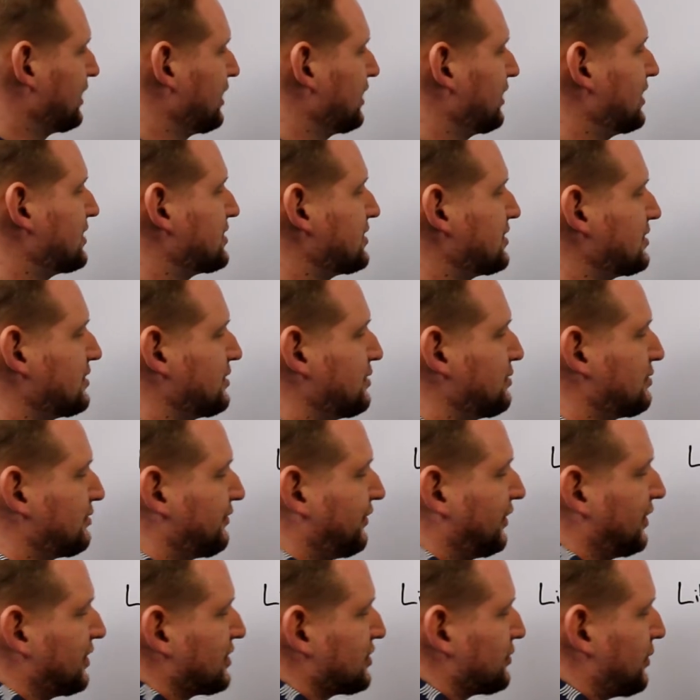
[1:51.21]
This is
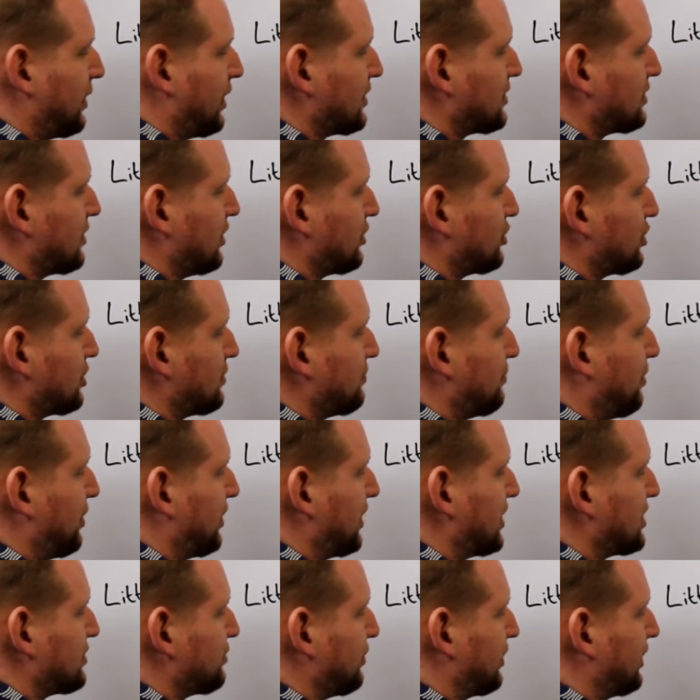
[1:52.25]
useful as well, so I'll just put
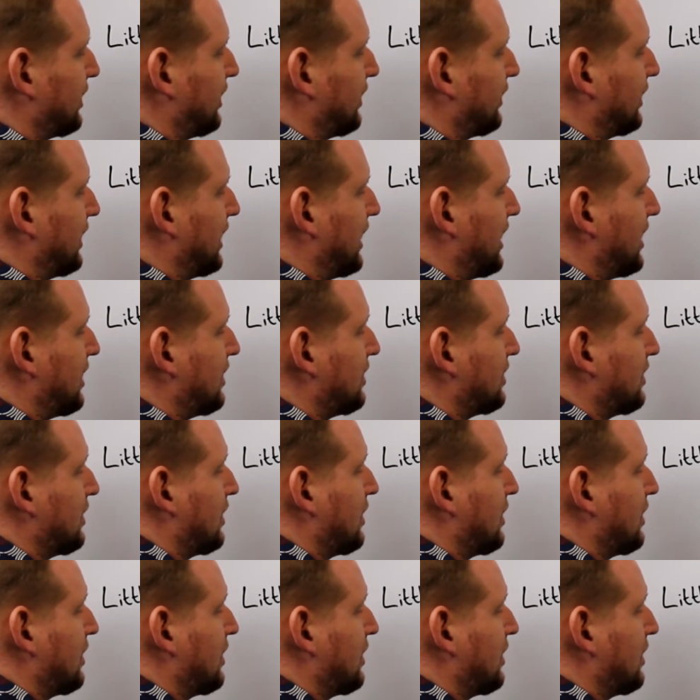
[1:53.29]
this one on here.